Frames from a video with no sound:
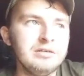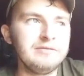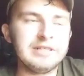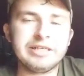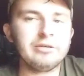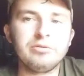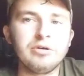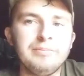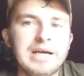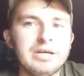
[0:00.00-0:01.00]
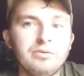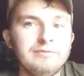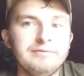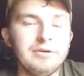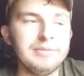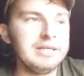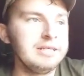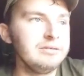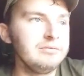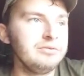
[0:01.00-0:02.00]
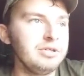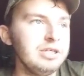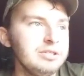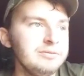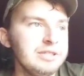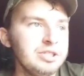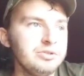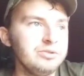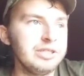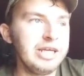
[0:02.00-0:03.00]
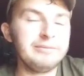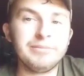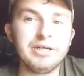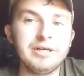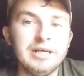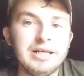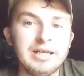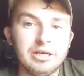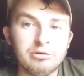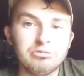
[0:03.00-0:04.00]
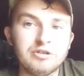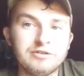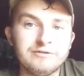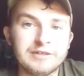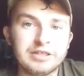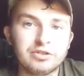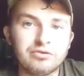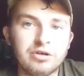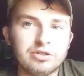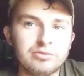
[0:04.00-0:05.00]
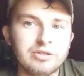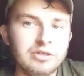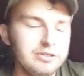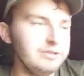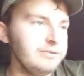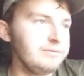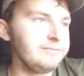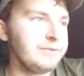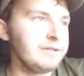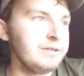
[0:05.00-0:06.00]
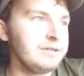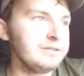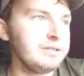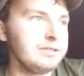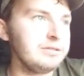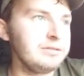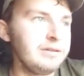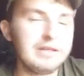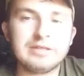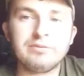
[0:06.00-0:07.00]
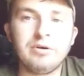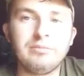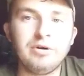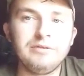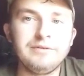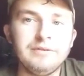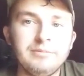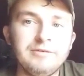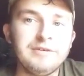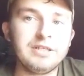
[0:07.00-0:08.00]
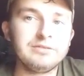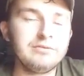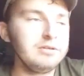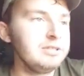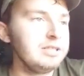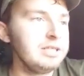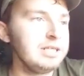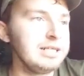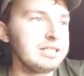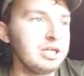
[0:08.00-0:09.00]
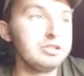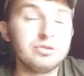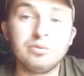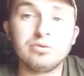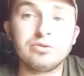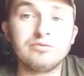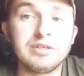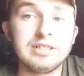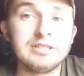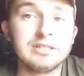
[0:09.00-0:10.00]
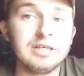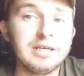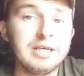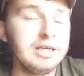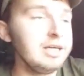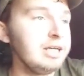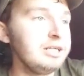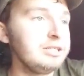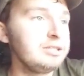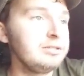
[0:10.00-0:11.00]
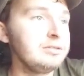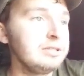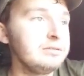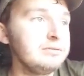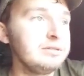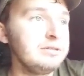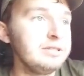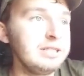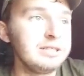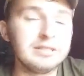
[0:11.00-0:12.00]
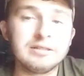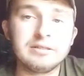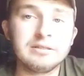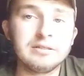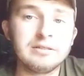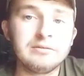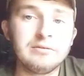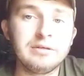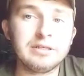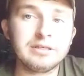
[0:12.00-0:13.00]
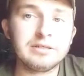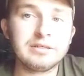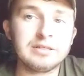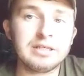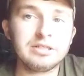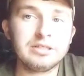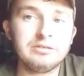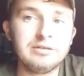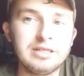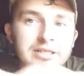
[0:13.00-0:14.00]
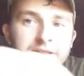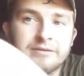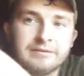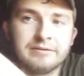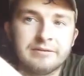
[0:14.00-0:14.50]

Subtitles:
Hopefully we could bag one from it. Not 100% sure yet, but just fingers crossed we could. So that's what I'm on the first rod, and that's going towards the reeds, and we'll soon see. Right, catch you all later.